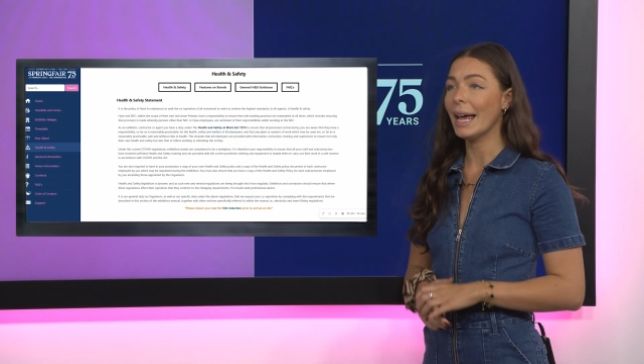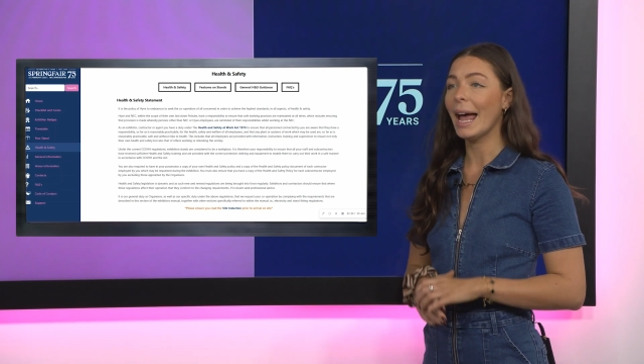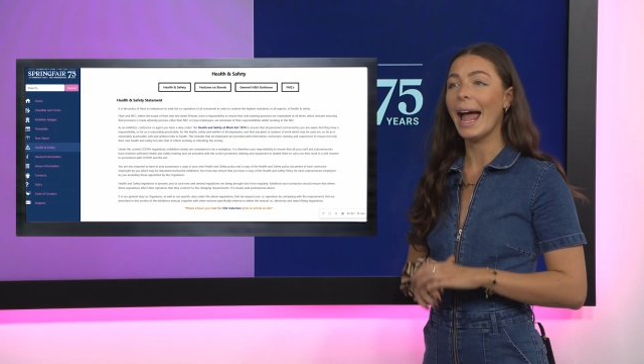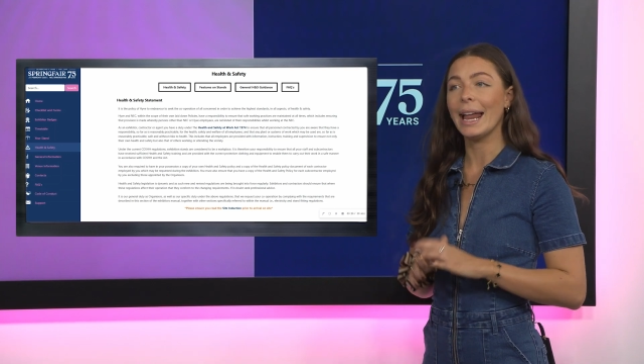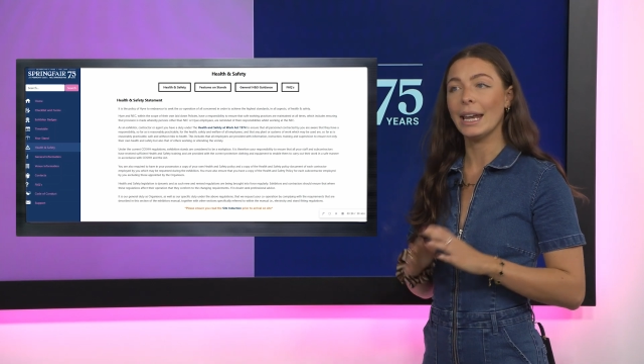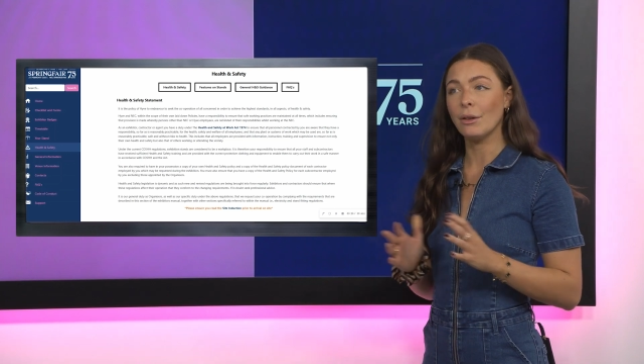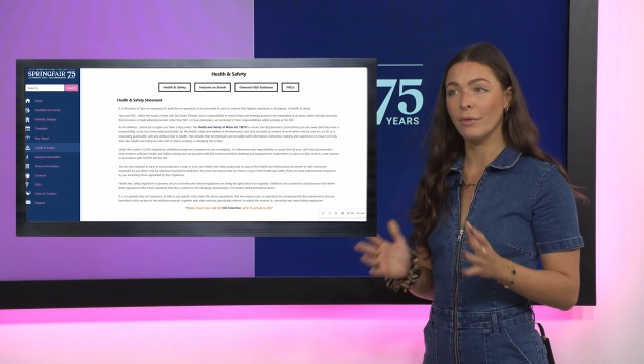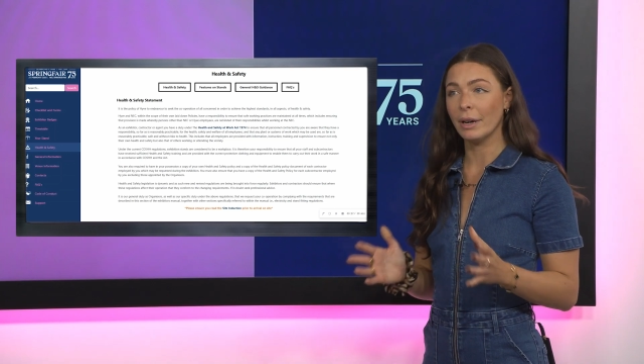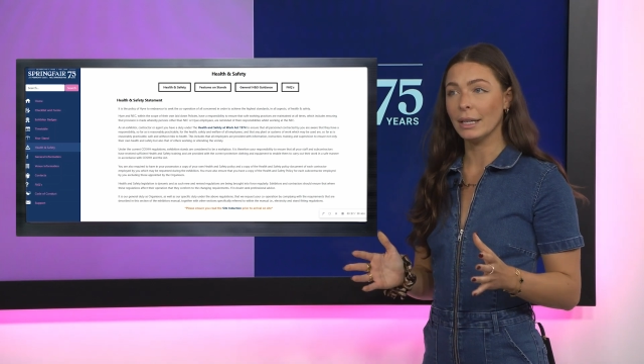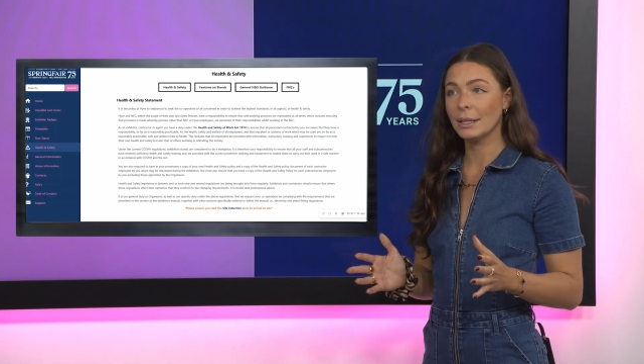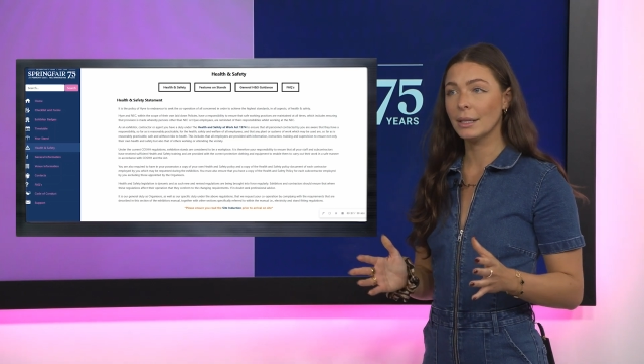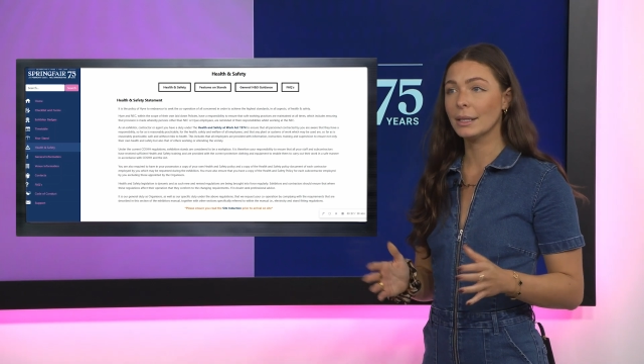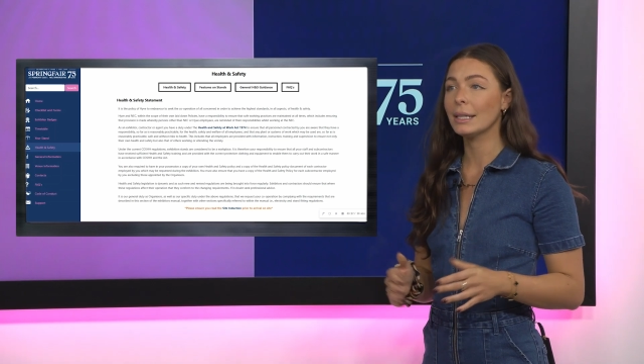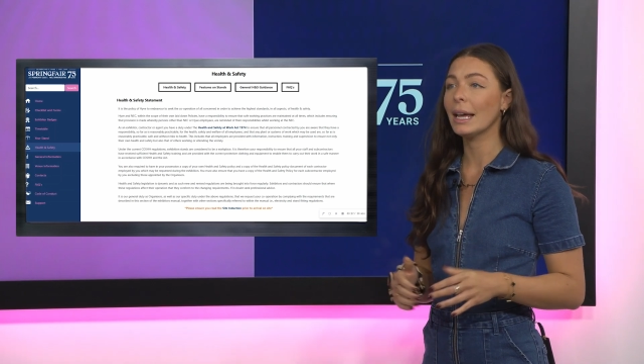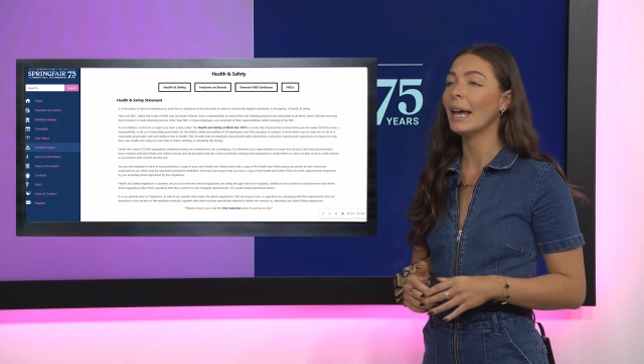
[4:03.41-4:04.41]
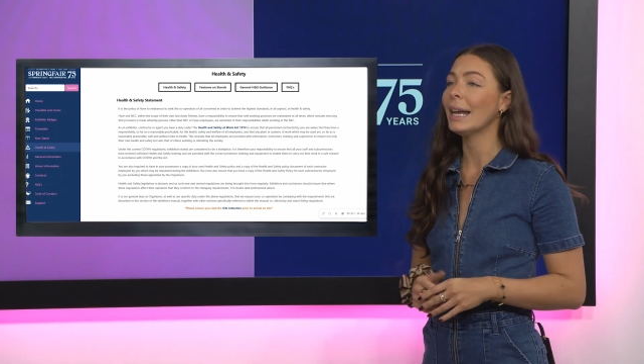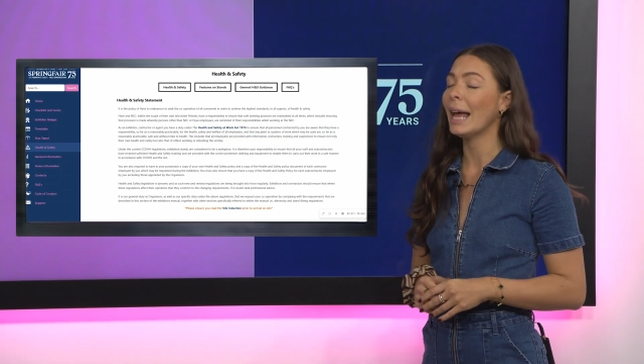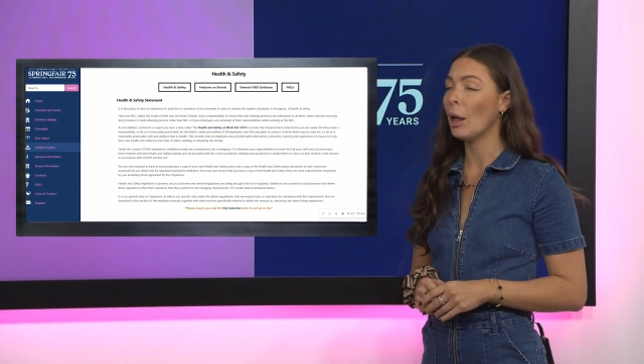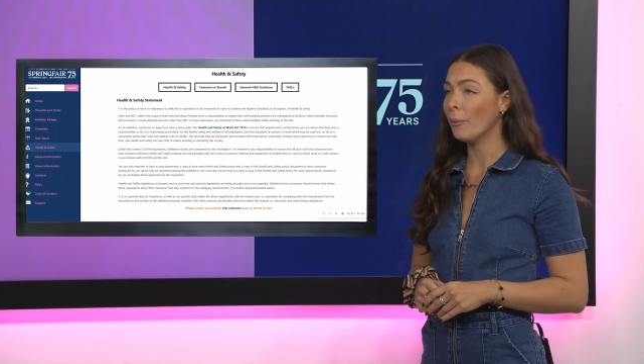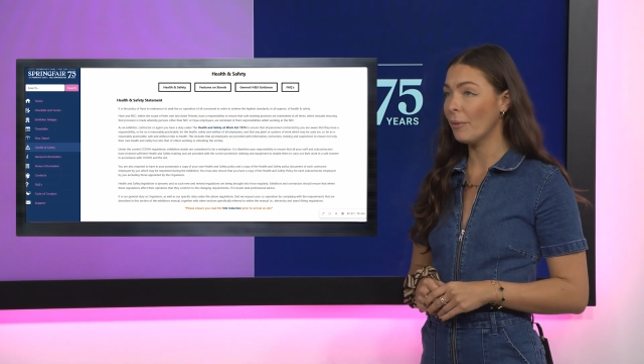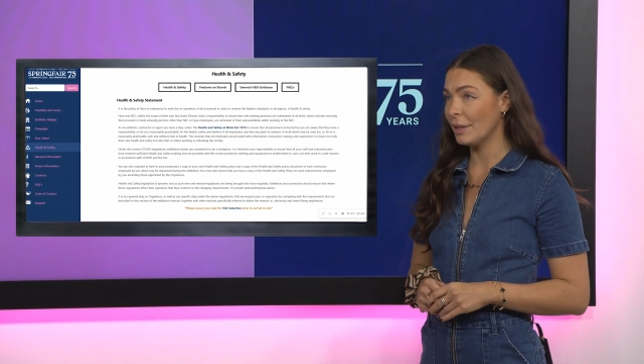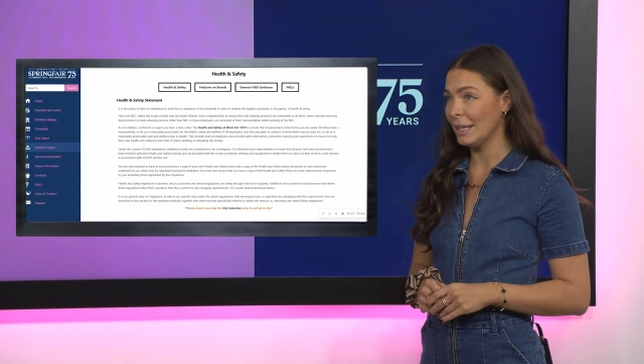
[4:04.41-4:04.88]
any risks and
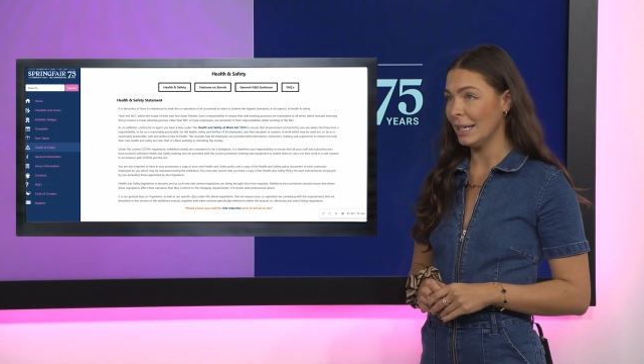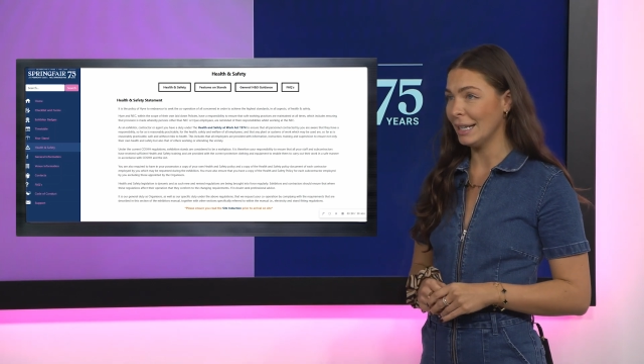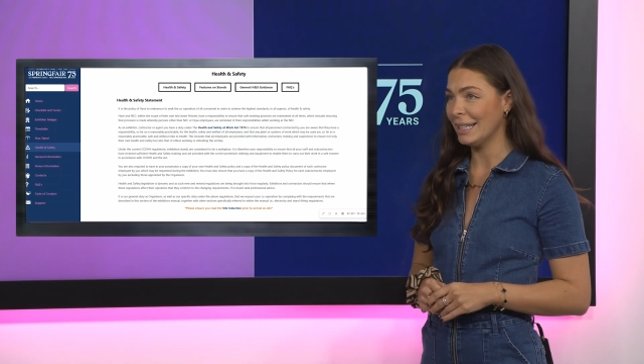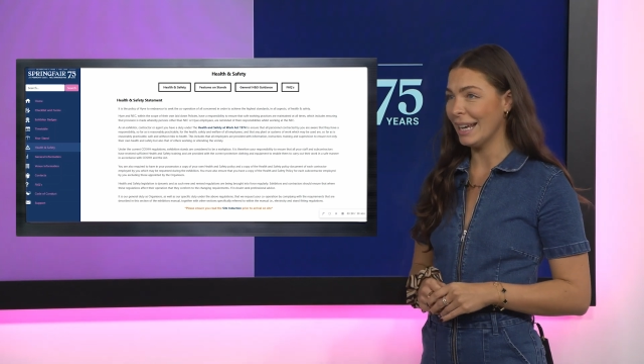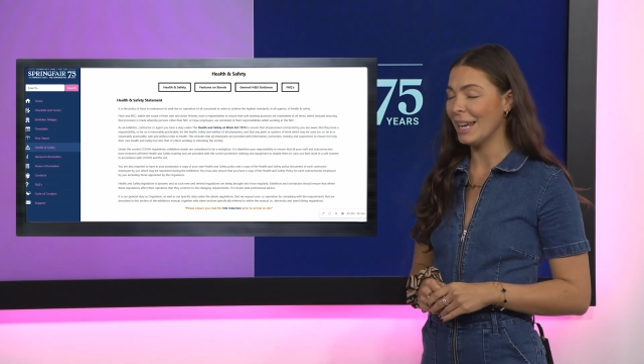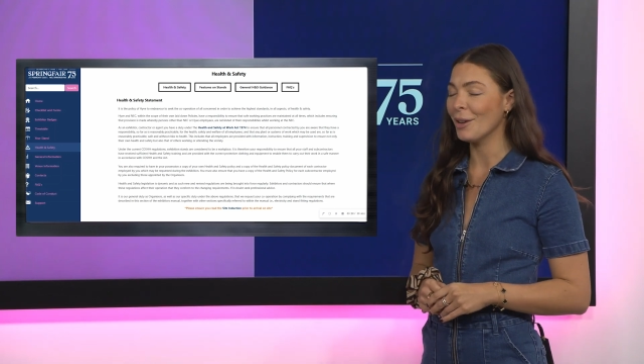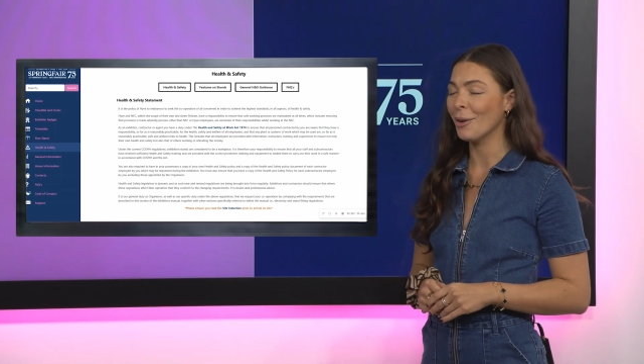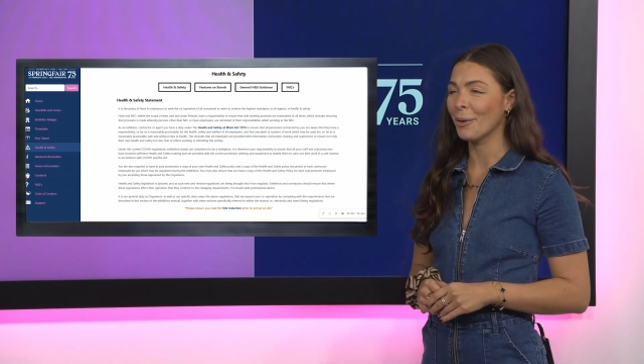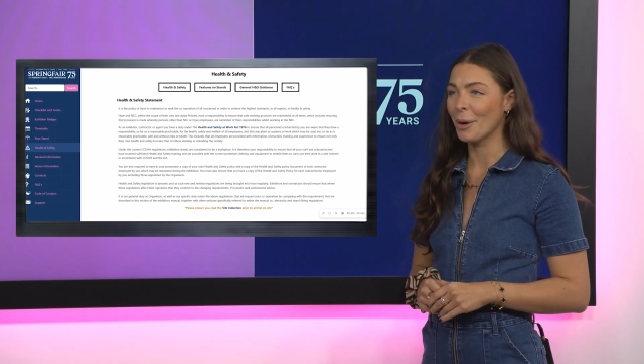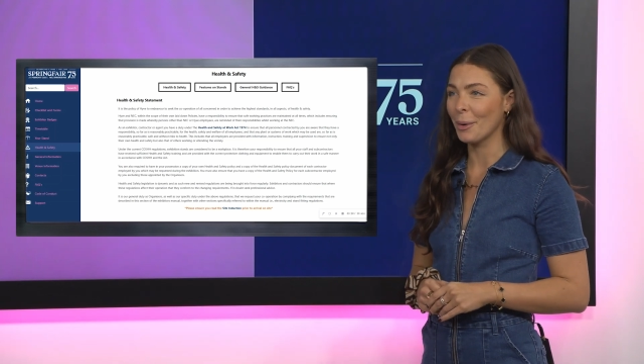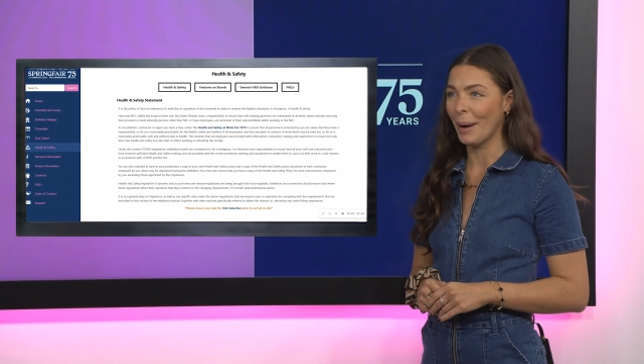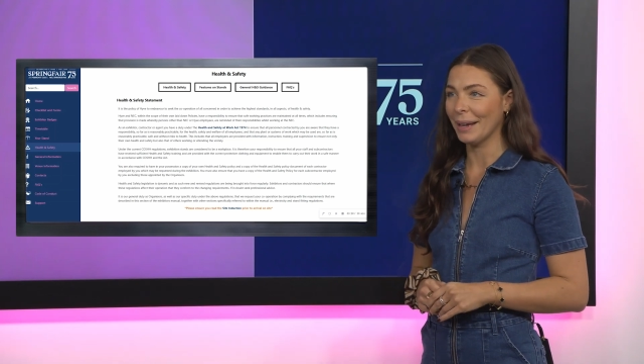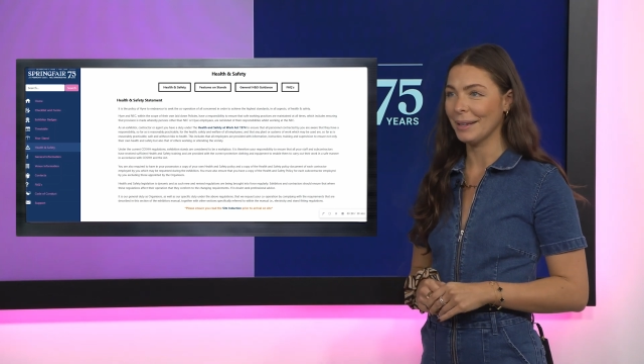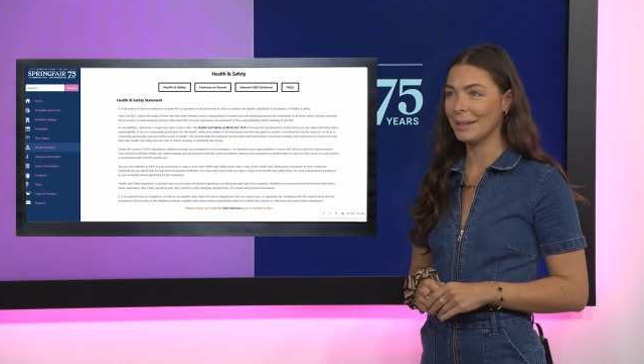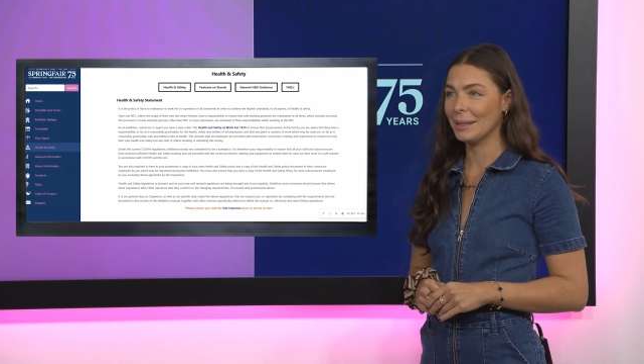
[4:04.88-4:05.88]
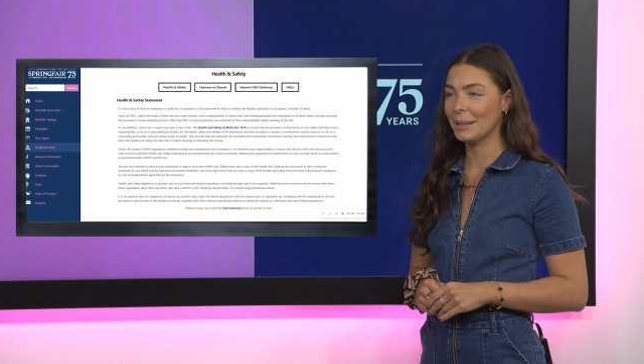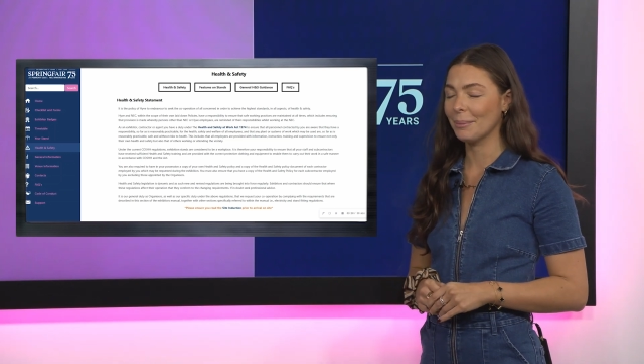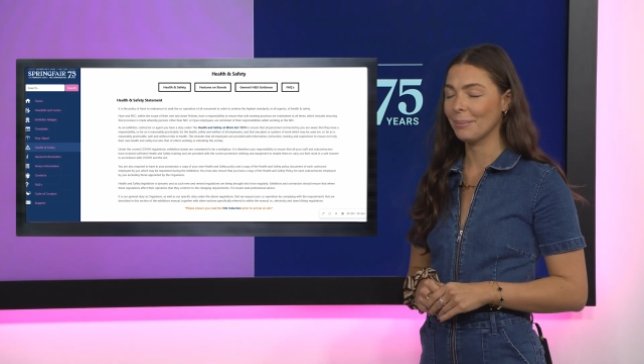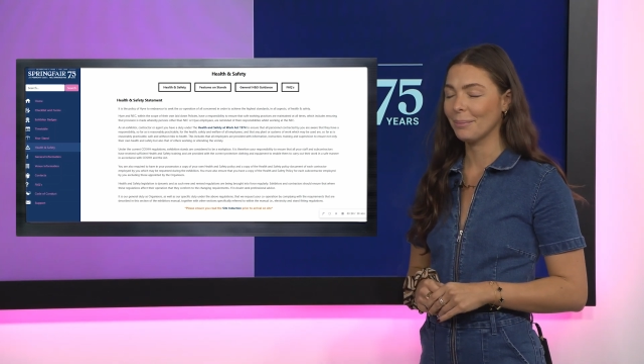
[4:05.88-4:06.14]
help facilitate your request.